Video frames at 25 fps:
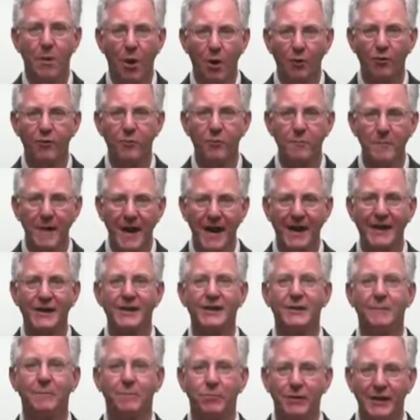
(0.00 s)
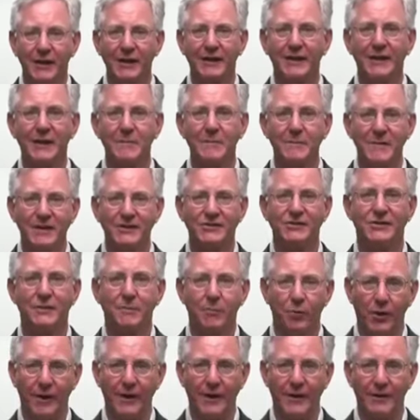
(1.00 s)
Both men completely miss
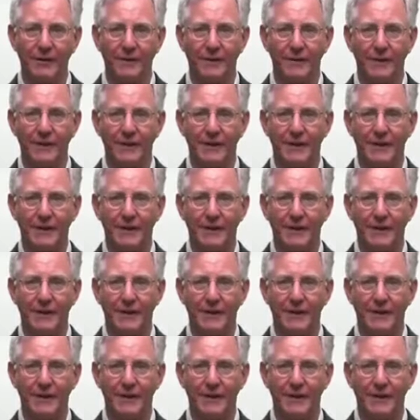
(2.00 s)
the point.